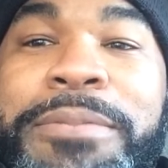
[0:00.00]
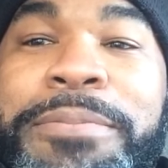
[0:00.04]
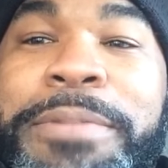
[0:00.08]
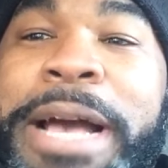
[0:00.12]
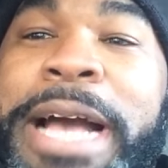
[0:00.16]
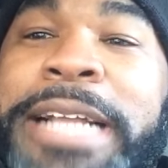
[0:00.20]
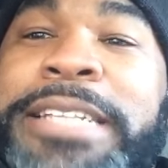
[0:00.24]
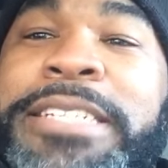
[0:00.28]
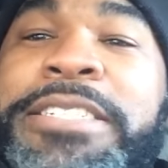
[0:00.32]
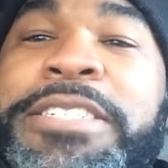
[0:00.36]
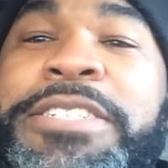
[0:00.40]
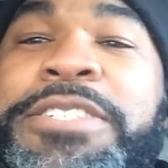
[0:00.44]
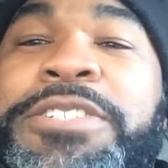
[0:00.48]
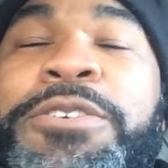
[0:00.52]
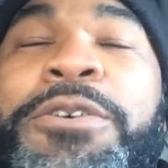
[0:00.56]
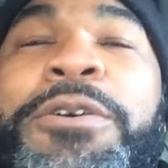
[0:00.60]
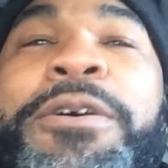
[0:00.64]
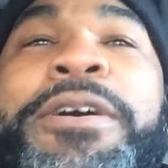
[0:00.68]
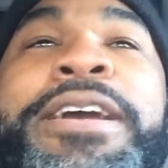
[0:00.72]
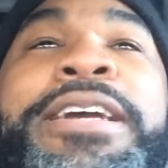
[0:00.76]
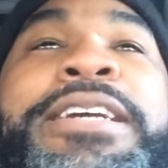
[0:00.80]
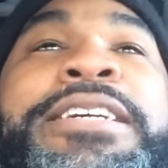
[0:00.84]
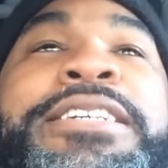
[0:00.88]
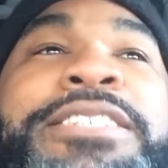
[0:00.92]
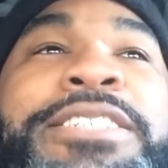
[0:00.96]
back to the
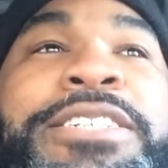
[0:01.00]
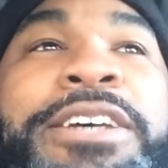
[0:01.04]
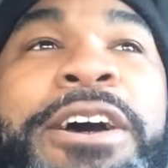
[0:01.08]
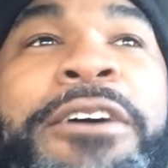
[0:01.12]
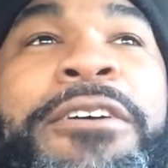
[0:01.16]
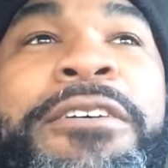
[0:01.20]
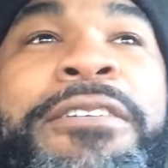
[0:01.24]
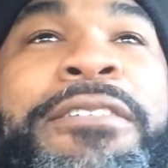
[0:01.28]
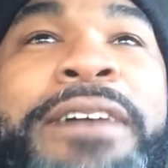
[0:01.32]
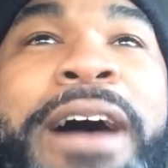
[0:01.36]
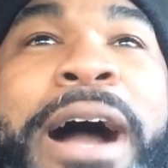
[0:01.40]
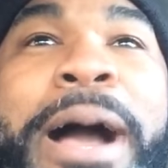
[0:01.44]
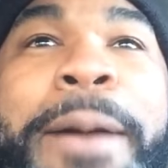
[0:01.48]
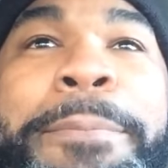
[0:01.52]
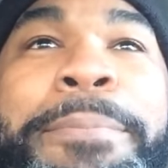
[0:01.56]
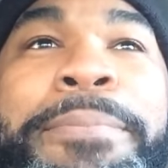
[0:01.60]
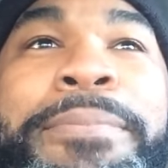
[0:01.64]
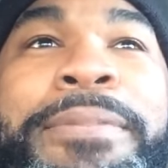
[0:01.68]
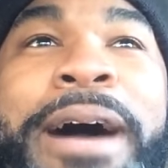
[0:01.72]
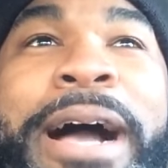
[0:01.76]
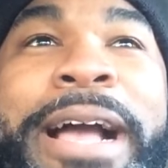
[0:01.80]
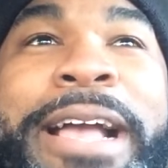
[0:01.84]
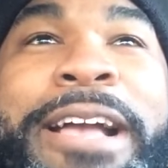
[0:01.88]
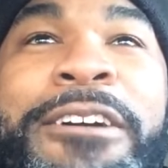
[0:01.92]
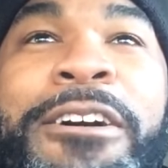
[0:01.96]
story. So I,
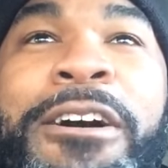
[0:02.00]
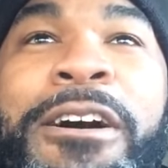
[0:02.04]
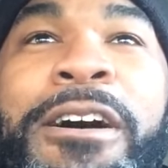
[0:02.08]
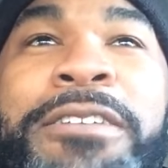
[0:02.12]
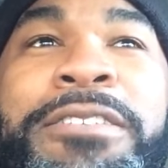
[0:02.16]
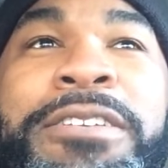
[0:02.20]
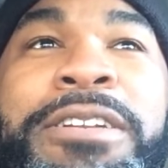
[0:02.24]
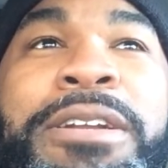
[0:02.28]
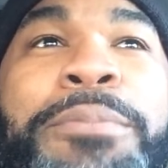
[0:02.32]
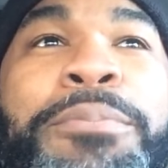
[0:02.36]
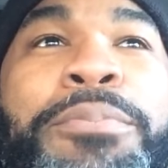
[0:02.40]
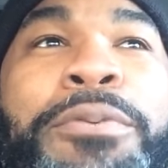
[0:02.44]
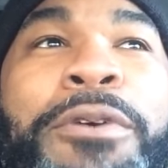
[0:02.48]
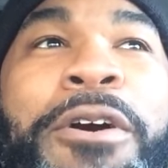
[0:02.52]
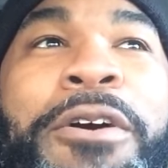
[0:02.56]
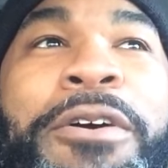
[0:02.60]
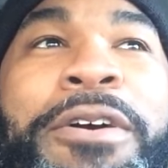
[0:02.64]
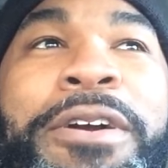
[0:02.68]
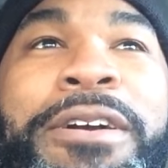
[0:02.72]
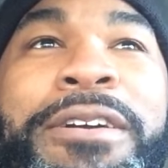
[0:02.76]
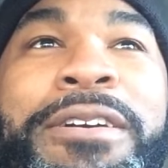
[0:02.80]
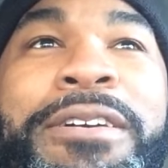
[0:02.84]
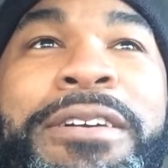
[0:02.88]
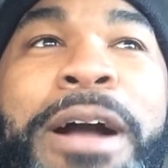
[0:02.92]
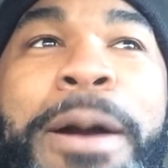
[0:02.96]
I called on the
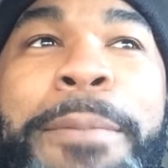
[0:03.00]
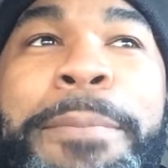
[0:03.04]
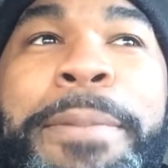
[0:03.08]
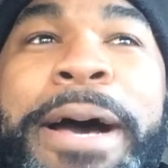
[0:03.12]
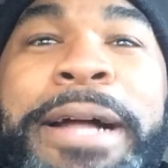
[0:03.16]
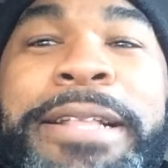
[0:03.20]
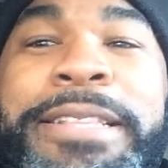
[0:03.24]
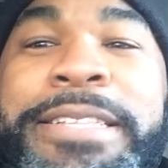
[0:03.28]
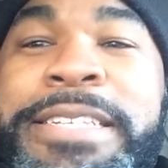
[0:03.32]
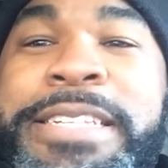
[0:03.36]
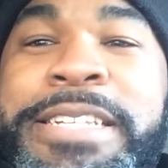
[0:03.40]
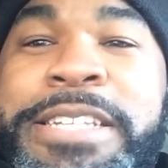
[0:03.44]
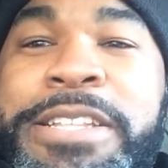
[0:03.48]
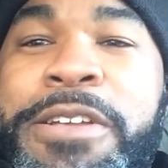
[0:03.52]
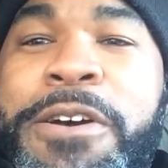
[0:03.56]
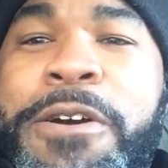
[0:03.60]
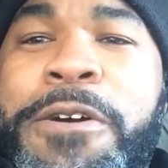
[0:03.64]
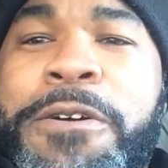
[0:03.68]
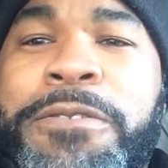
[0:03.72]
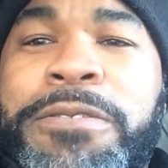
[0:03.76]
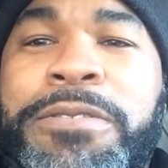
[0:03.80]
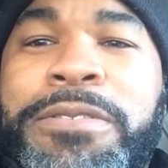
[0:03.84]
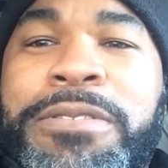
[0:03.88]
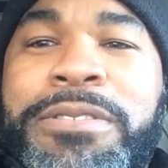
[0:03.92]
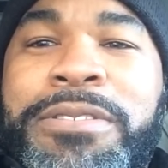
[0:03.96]
broker about this
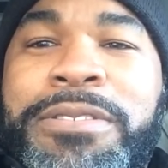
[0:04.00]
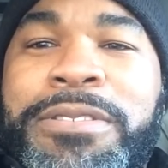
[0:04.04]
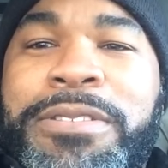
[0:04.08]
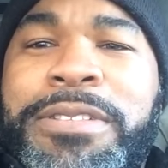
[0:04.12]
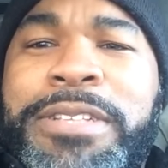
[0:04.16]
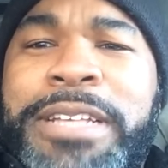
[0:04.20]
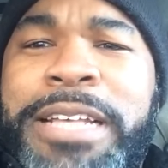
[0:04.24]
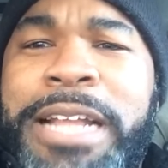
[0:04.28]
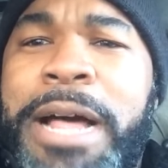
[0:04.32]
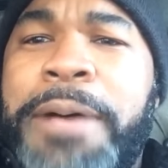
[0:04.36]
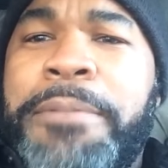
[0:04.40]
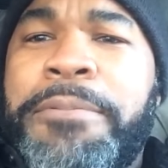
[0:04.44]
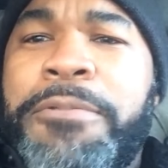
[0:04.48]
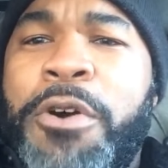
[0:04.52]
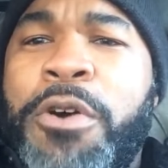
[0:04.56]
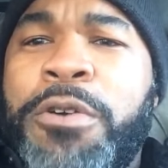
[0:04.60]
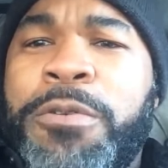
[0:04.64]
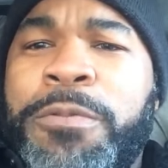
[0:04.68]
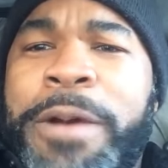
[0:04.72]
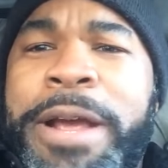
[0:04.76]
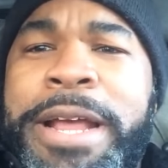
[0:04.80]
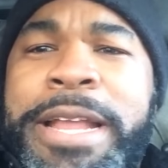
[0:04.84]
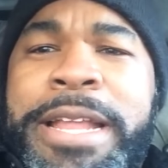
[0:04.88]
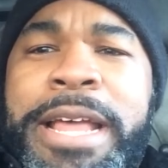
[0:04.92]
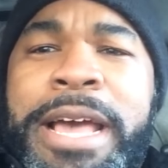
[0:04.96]
load that I'm
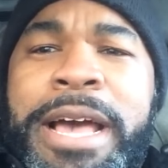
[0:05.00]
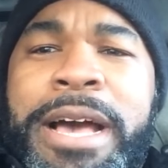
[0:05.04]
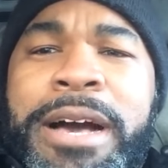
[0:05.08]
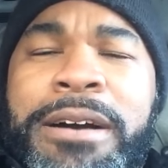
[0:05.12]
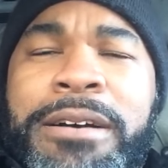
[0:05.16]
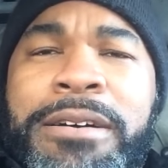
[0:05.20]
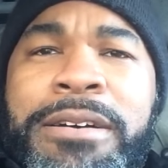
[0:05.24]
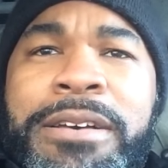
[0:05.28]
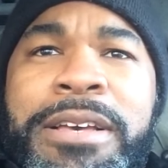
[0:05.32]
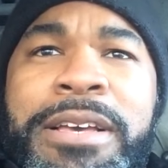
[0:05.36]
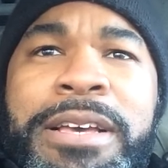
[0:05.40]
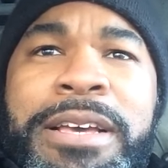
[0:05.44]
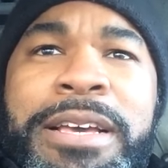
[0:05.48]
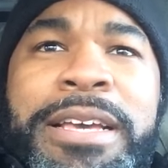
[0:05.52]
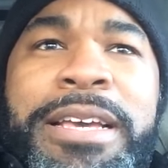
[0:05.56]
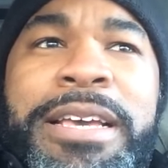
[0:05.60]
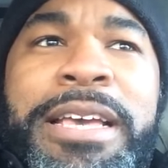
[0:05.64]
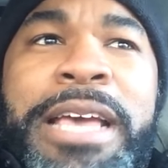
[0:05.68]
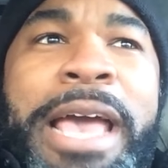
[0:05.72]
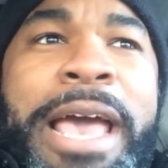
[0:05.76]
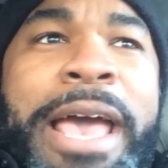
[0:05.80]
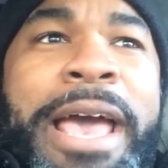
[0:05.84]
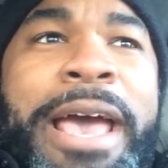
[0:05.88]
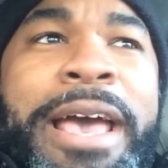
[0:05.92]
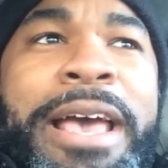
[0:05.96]
on right now.
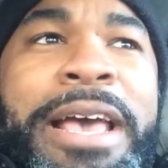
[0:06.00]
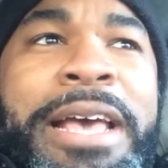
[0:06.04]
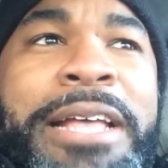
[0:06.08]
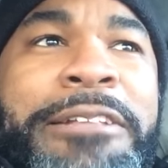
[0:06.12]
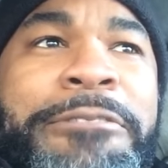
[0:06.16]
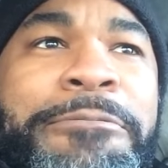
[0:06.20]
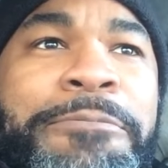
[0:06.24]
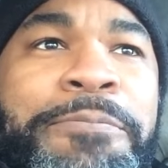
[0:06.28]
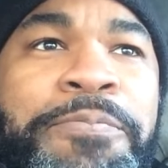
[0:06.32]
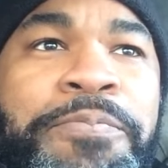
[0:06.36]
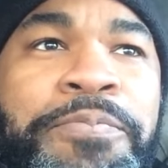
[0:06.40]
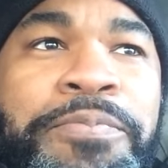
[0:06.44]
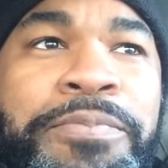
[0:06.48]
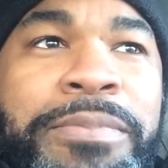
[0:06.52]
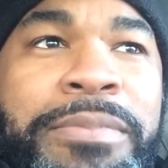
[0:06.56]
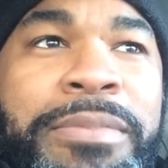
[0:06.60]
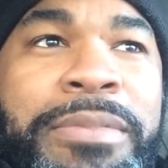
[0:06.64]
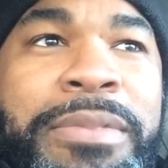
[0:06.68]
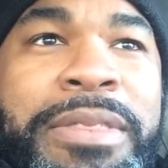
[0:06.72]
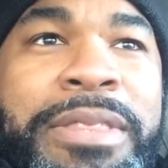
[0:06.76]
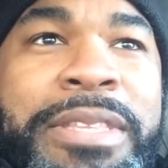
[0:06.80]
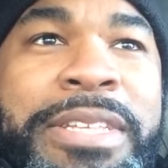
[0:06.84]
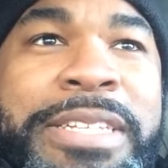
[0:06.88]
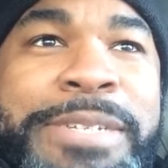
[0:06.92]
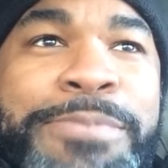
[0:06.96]
And
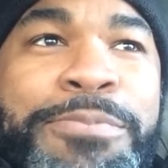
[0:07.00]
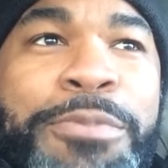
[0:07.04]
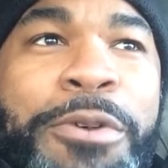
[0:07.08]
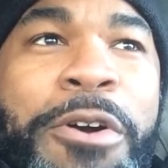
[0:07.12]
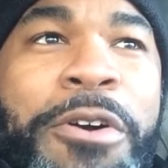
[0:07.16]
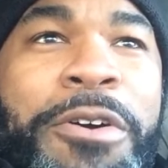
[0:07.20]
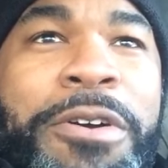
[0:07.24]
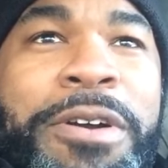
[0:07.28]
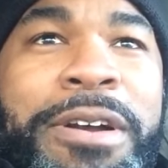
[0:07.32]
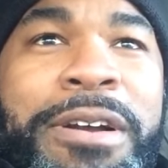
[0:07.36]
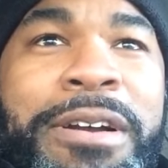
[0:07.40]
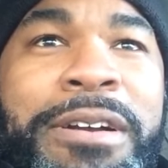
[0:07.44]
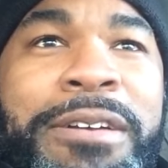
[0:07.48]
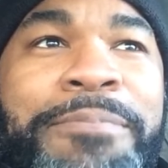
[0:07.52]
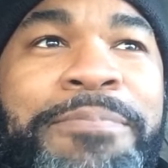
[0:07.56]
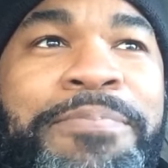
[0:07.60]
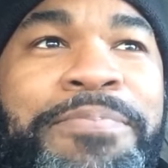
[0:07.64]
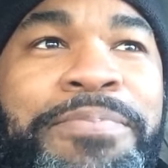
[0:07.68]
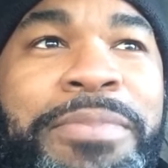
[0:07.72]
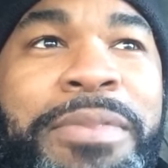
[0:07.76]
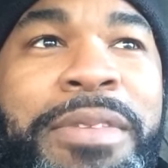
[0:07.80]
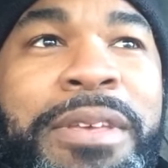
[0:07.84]
this broker,